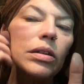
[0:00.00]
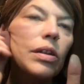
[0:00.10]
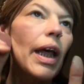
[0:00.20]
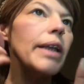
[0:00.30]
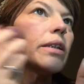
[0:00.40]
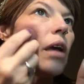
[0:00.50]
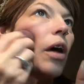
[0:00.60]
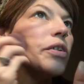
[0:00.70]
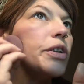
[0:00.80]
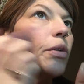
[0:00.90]
So that's
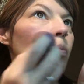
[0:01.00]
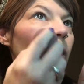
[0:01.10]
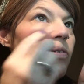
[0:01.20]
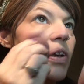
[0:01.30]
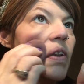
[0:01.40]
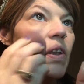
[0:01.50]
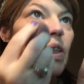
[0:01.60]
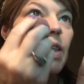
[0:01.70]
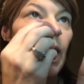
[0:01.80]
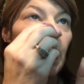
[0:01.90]
also buffing the
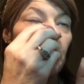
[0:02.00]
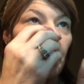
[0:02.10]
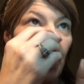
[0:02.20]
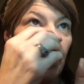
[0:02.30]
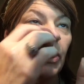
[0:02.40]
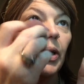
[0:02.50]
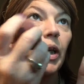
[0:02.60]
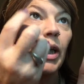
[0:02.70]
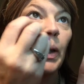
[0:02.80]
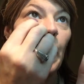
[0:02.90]
setting powder
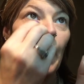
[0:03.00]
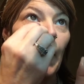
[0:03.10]
in.